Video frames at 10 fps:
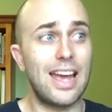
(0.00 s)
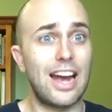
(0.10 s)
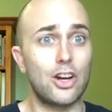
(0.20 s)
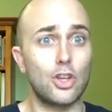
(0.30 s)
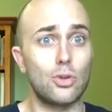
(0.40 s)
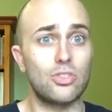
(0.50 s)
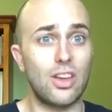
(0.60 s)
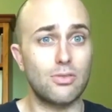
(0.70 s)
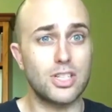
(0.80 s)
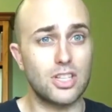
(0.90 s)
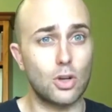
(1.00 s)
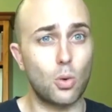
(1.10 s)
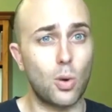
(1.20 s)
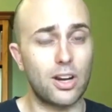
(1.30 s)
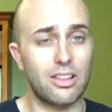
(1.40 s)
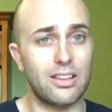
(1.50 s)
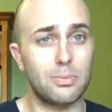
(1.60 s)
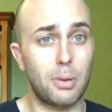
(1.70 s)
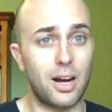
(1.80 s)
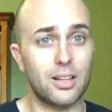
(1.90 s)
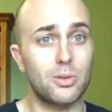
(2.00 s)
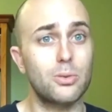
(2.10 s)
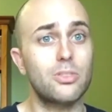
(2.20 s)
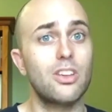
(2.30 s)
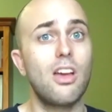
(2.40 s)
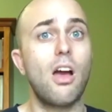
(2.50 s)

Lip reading: how to use every single one of these particles.